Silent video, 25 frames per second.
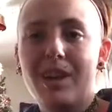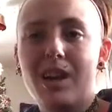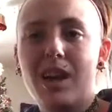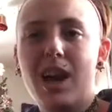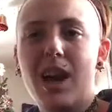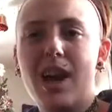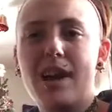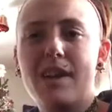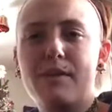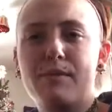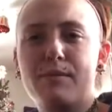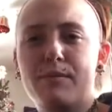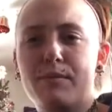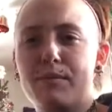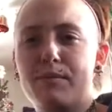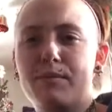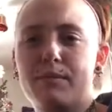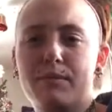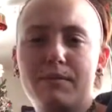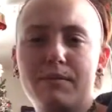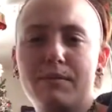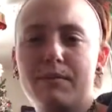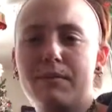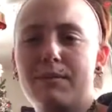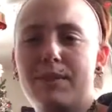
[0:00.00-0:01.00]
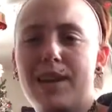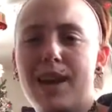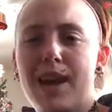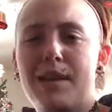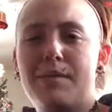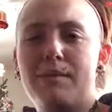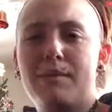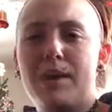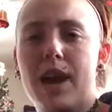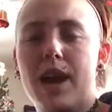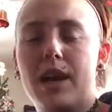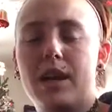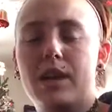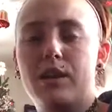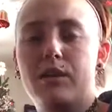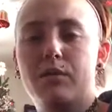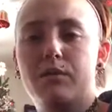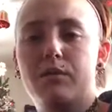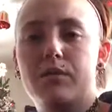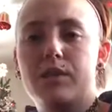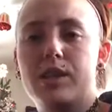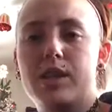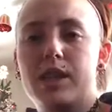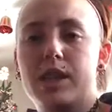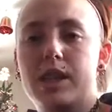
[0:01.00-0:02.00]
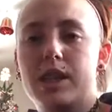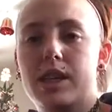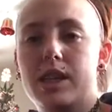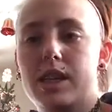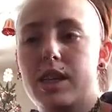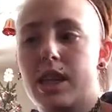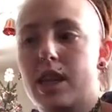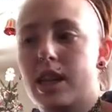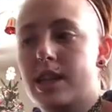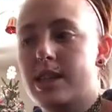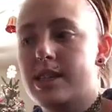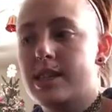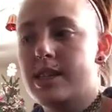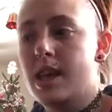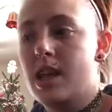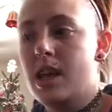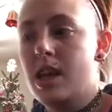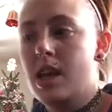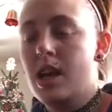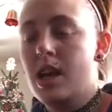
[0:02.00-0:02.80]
kind of getting back in the routine of things.